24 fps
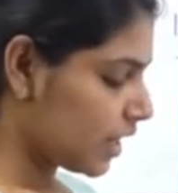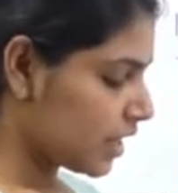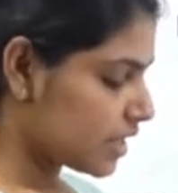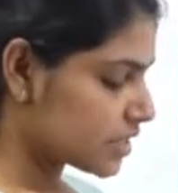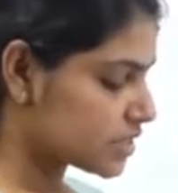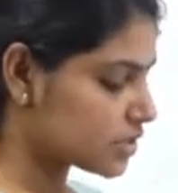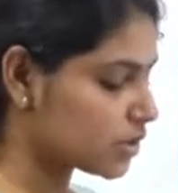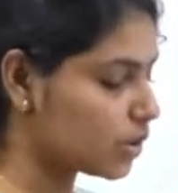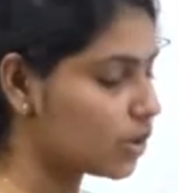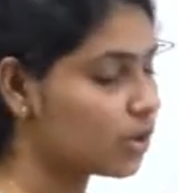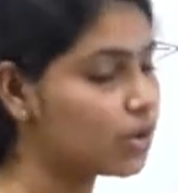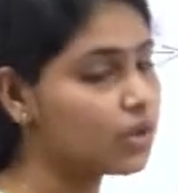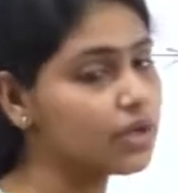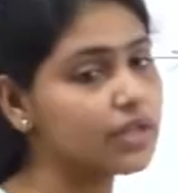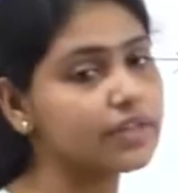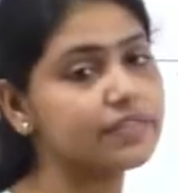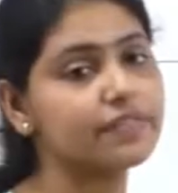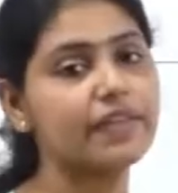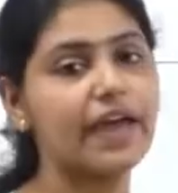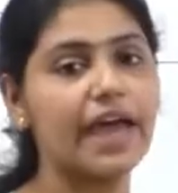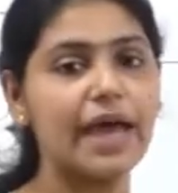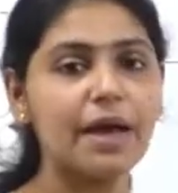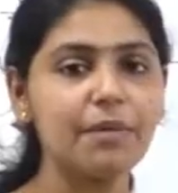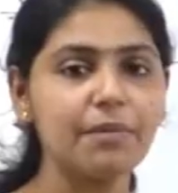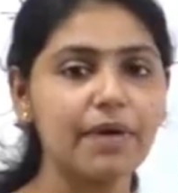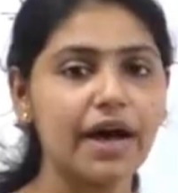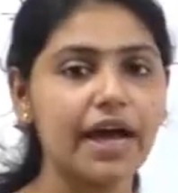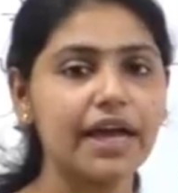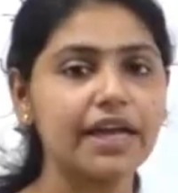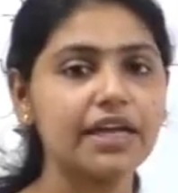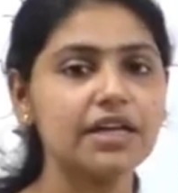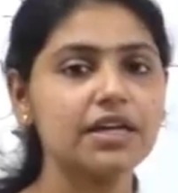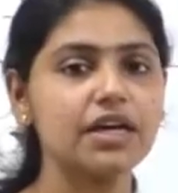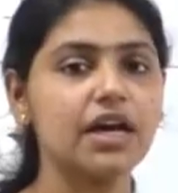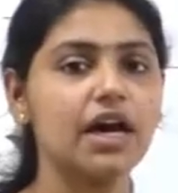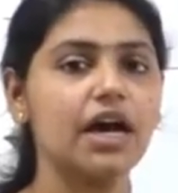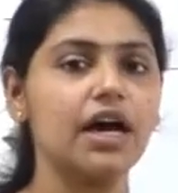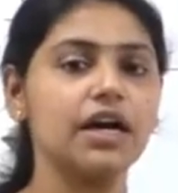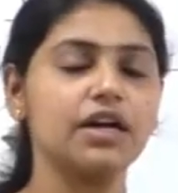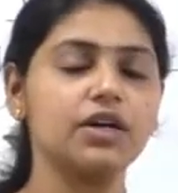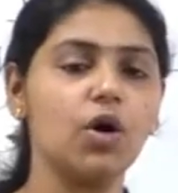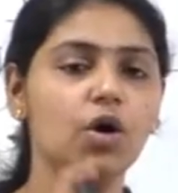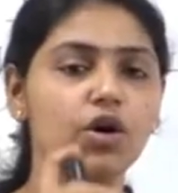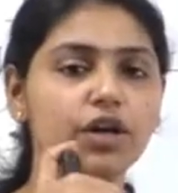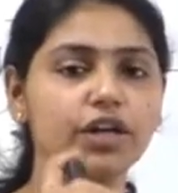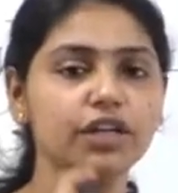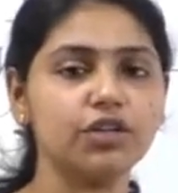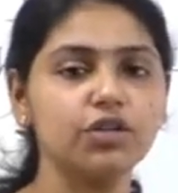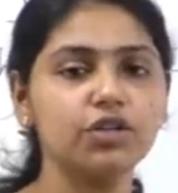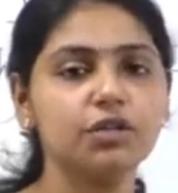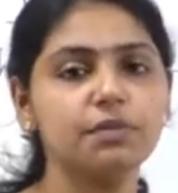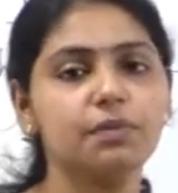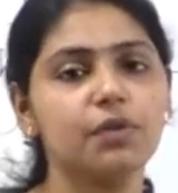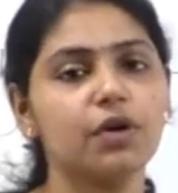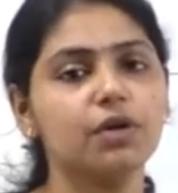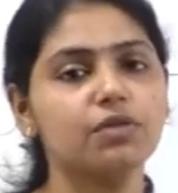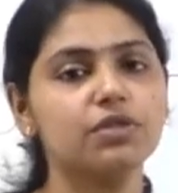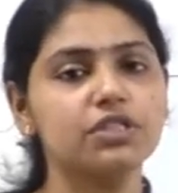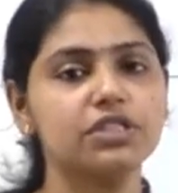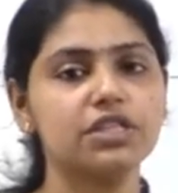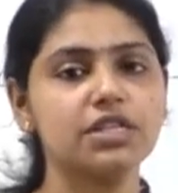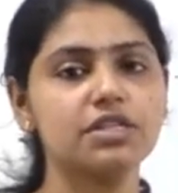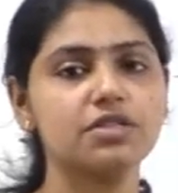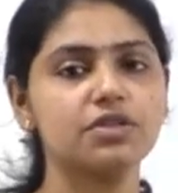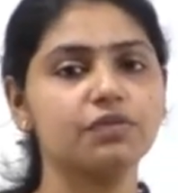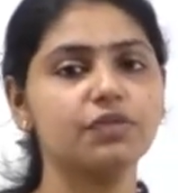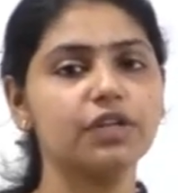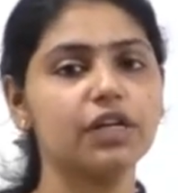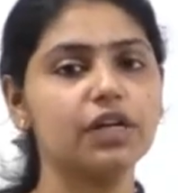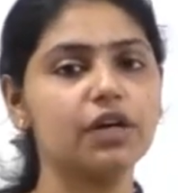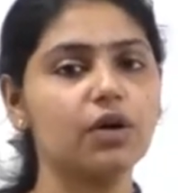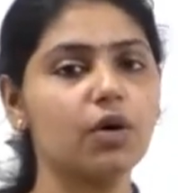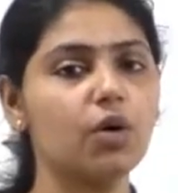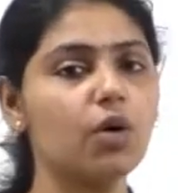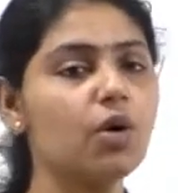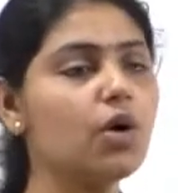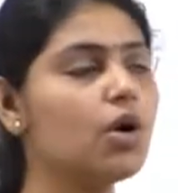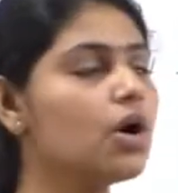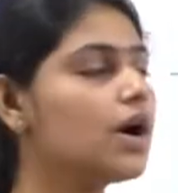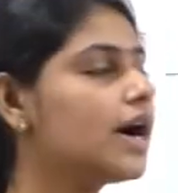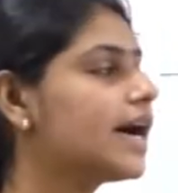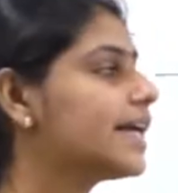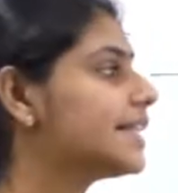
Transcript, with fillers: So thereby, according to the provisions of the law,